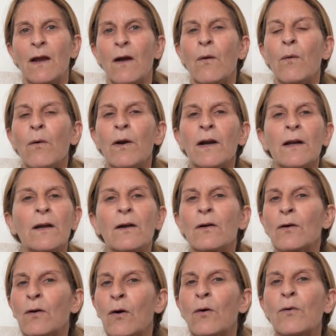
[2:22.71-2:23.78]
or
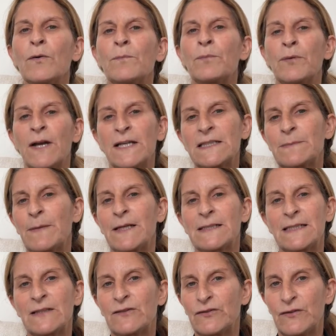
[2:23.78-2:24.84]
cold
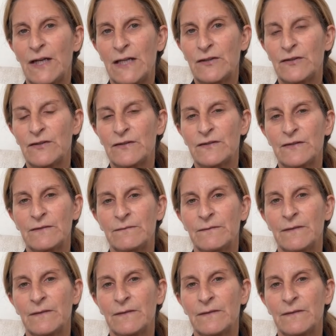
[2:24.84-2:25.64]
prospecting strangers.